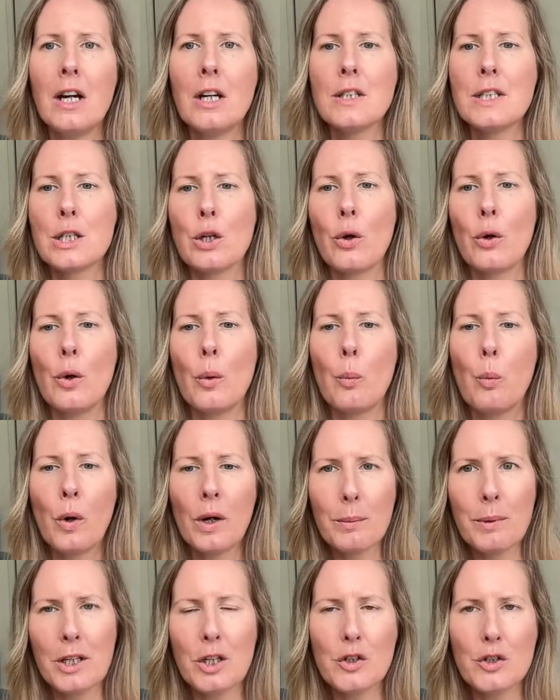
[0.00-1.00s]
So
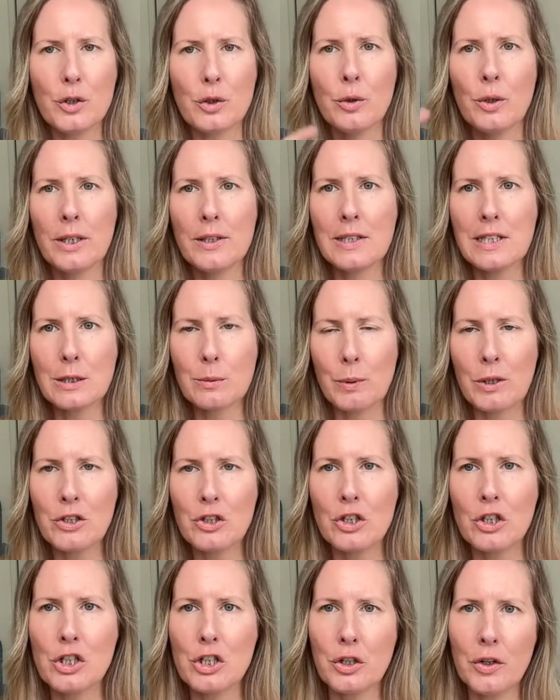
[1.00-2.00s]
what I'm going to do is
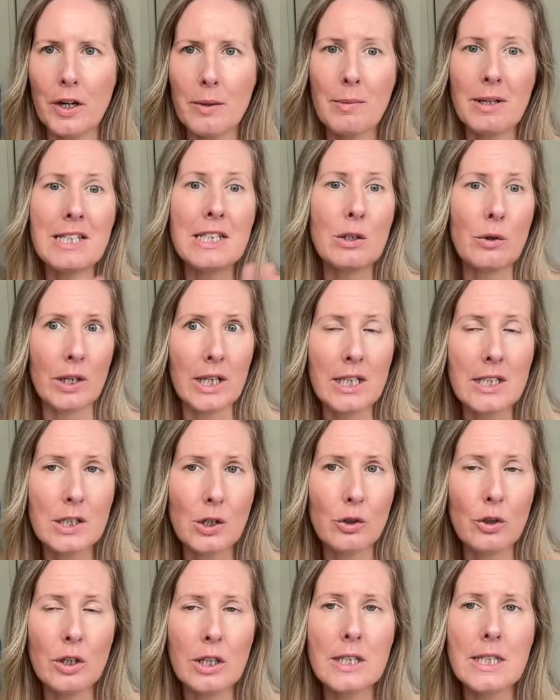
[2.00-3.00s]
switch to sharing my screen
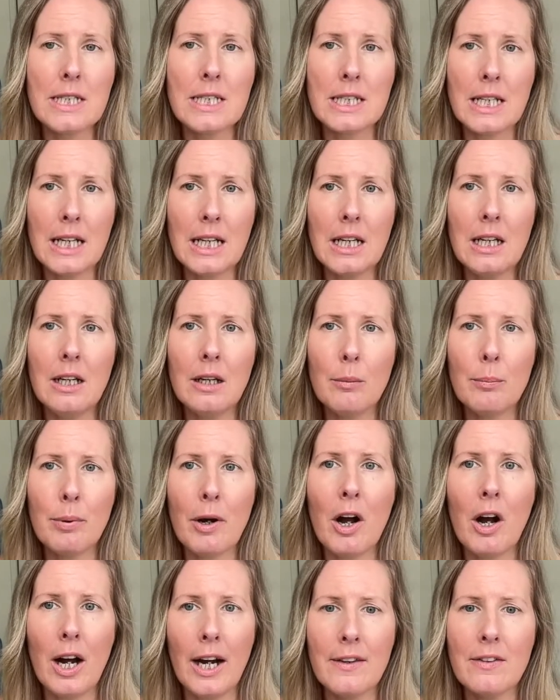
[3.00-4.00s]
so you can see
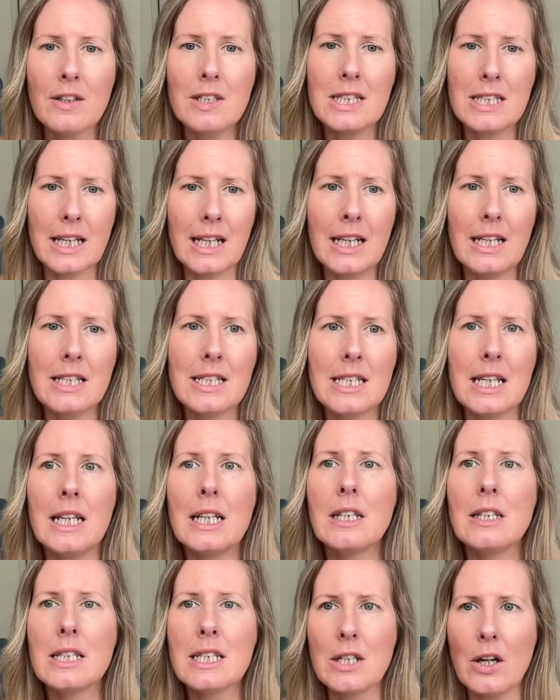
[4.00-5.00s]
behind the scenes
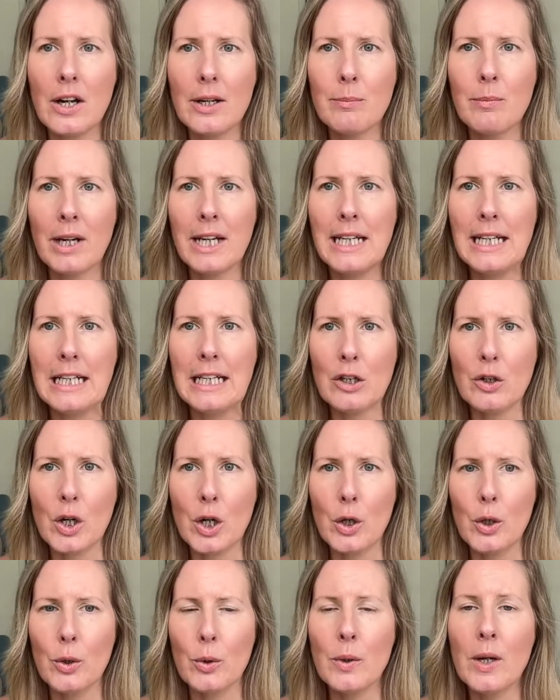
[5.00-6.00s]
inside my
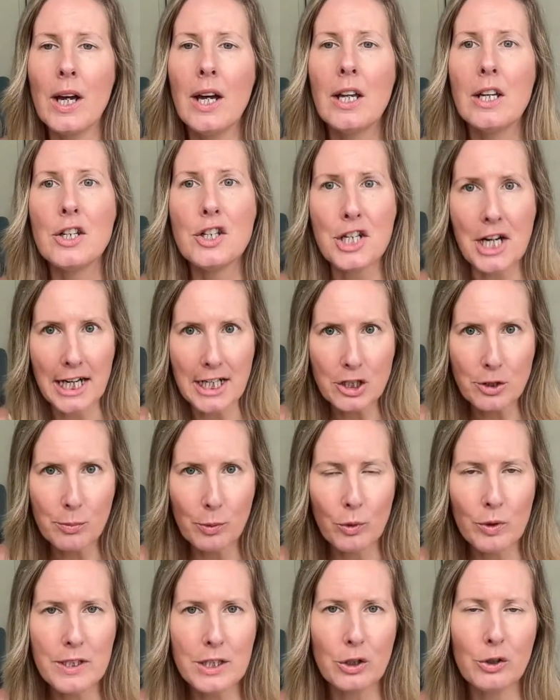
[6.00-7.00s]
Hero dashboard.